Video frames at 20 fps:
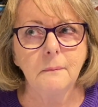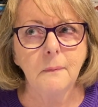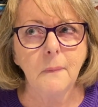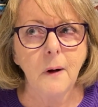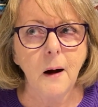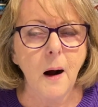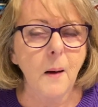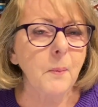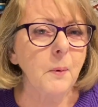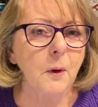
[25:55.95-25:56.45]

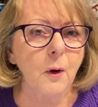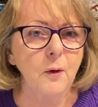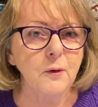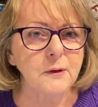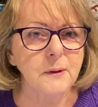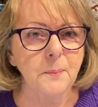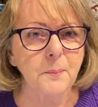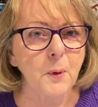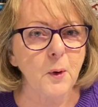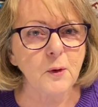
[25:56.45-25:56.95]
up close
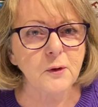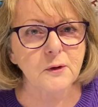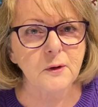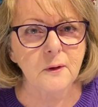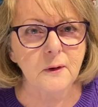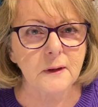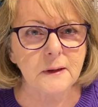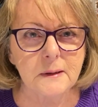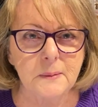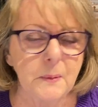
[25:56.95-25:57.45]
and personal
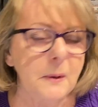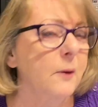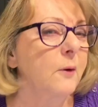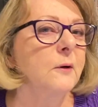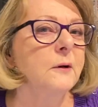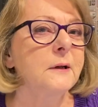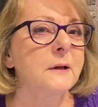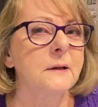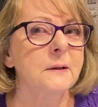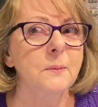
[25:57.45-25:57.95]

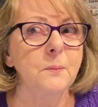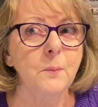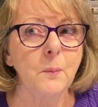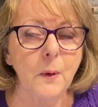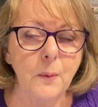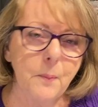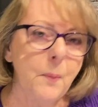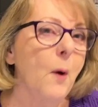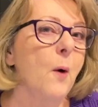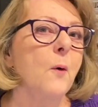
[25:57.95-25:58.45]
experiences
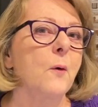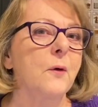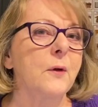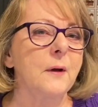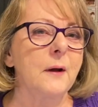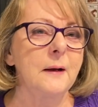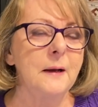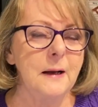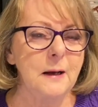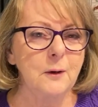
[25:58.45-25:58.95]
with both
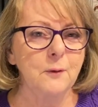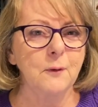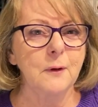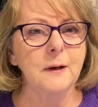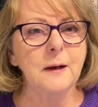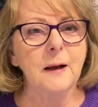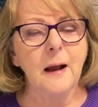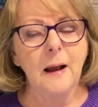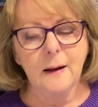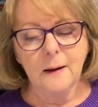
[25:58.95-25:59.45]
an
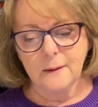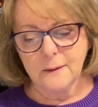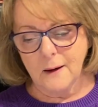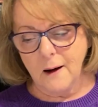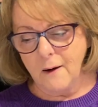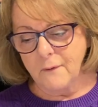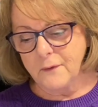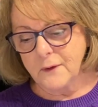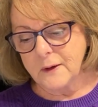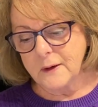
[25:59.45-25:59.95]
egret and a
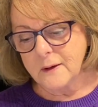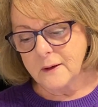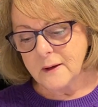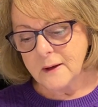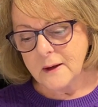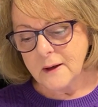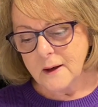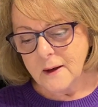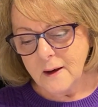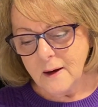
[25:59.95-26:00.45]
dolphin
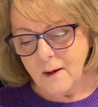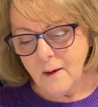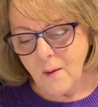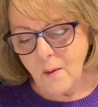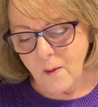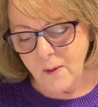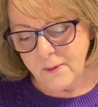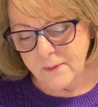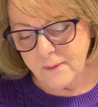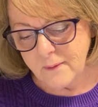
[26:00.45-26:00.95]

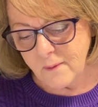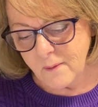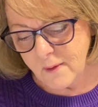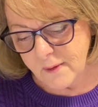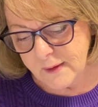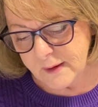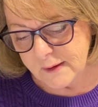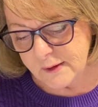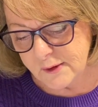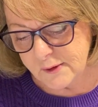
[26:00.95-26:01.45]
on
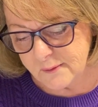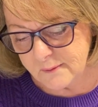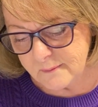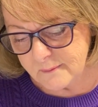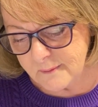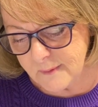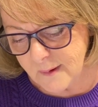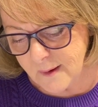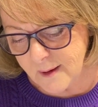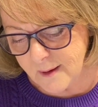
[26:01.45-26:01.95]

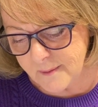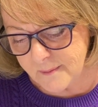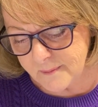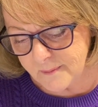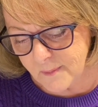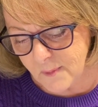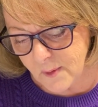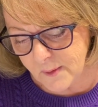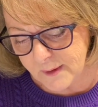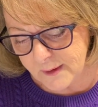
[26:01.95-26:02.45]

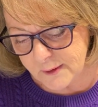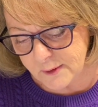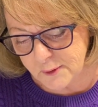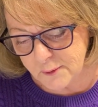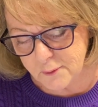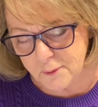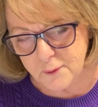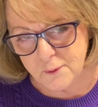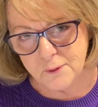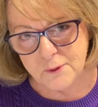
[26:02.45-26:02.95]
this
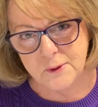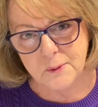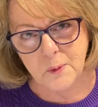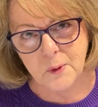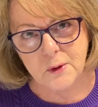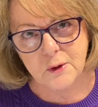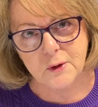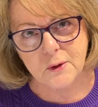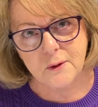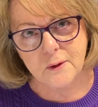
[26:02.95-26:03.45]
cruise,
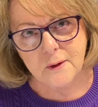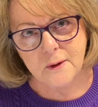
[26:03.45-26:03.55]
which